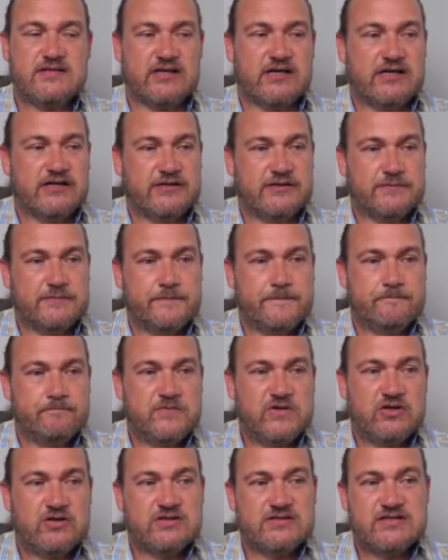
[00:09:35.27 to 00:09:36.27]

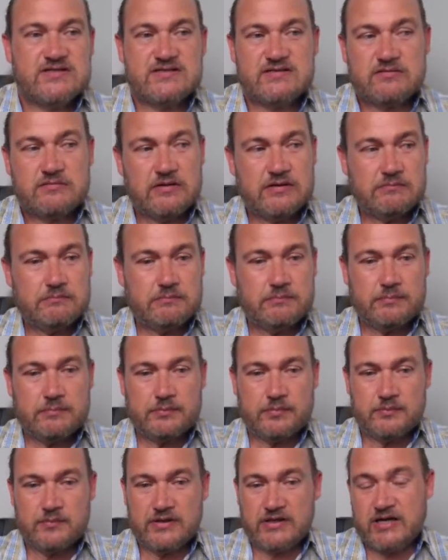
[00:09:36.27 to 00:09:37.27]
You can just
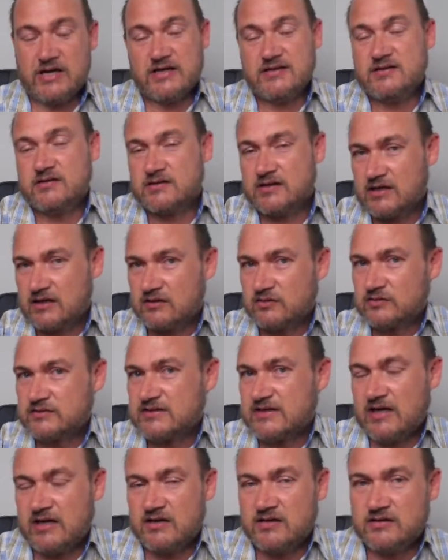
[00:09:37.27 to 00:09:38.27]
create an account
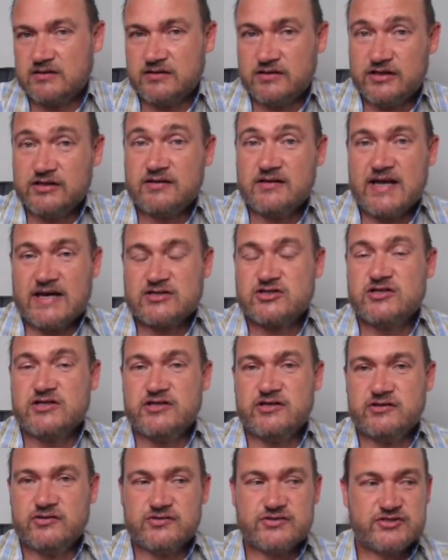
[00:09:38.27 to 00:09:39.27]
and actually
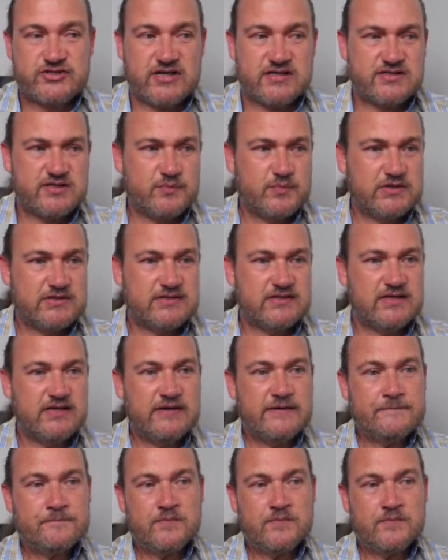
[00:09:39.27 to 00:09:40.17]
use ChatGPT.